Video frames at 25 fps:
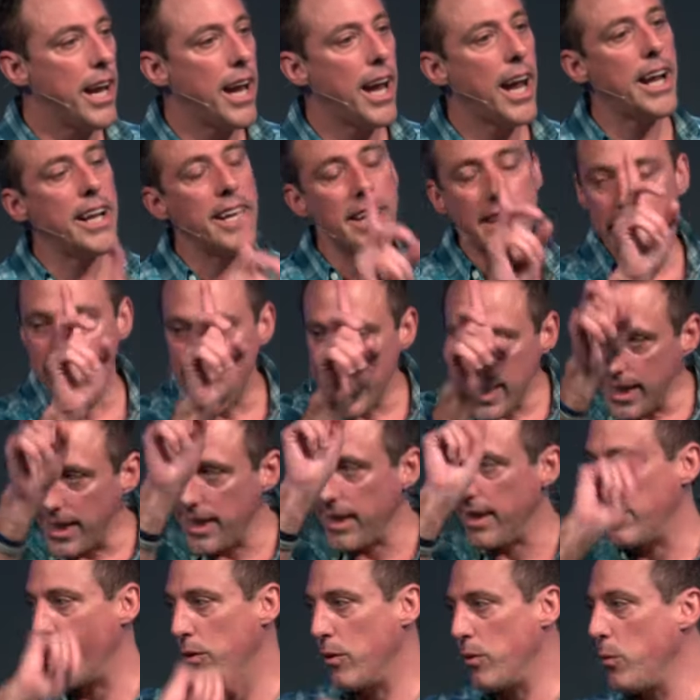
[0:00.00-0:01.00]
and
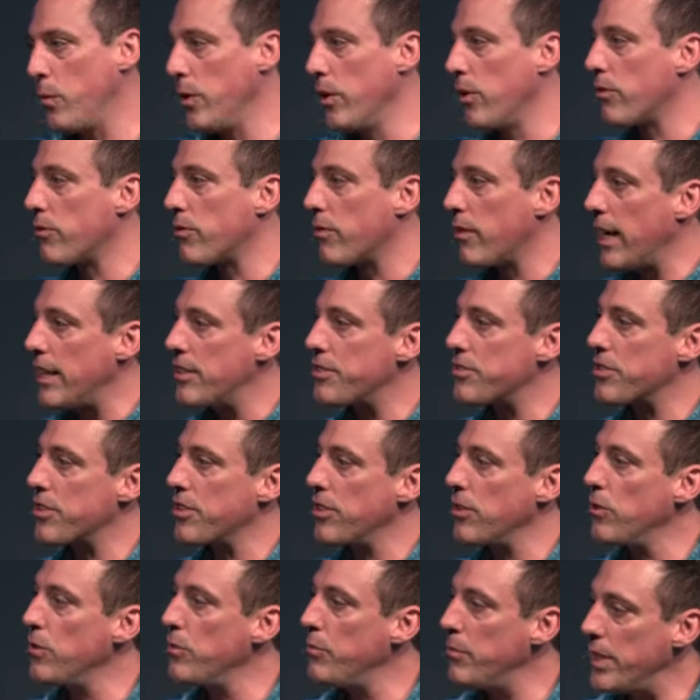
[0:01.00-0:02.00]
he will
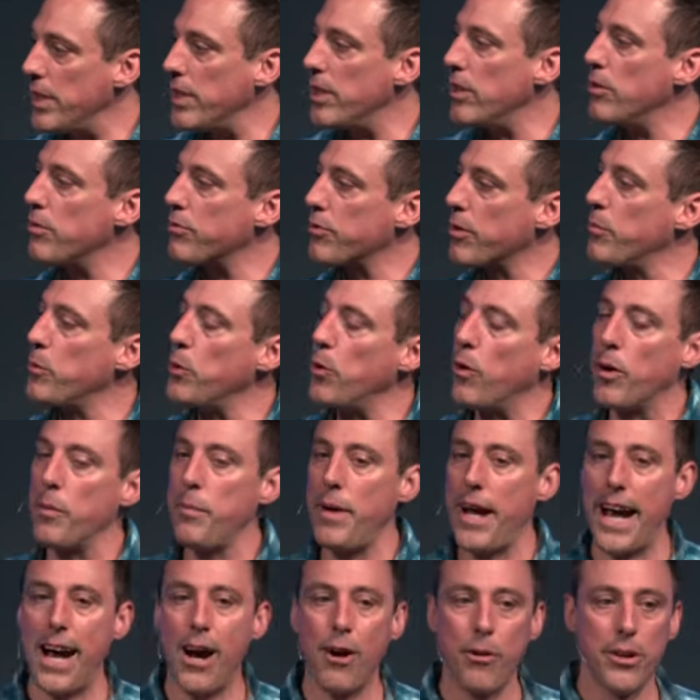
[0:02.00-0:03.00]
rescue me from your
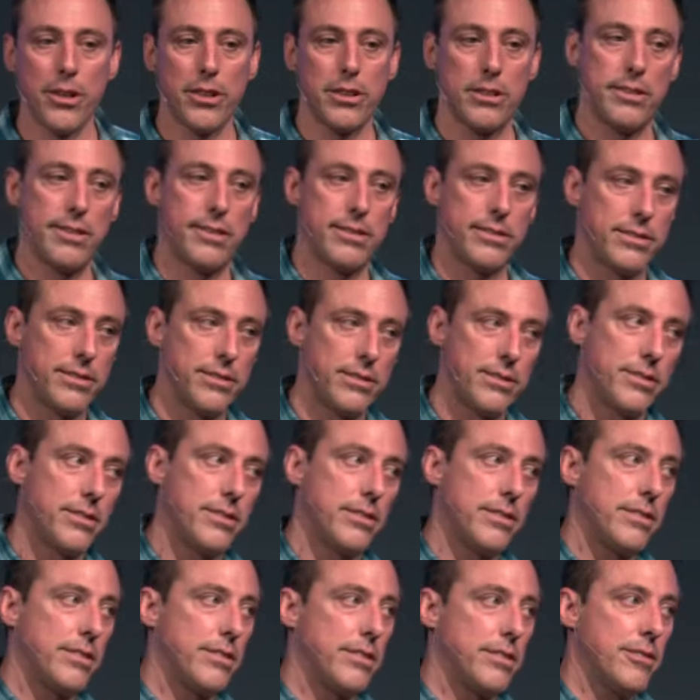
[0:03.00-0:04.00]
power.
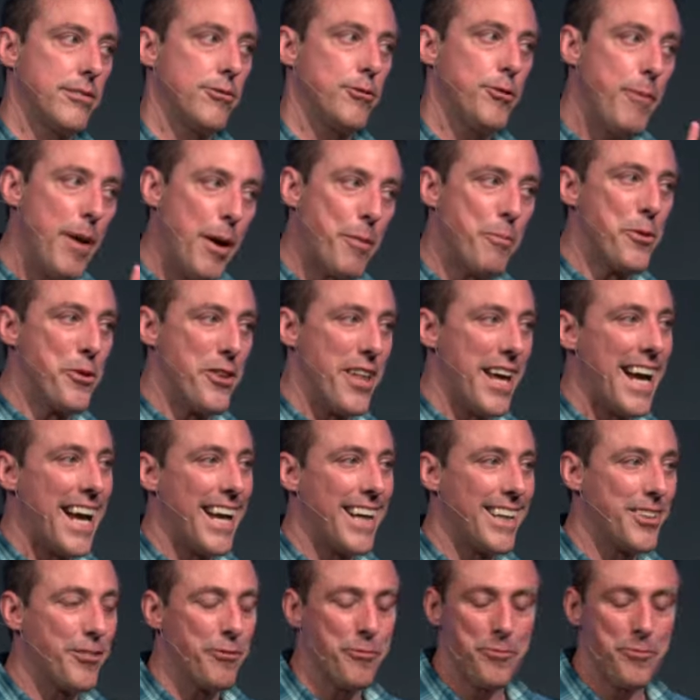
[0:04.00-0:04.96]
Remember that.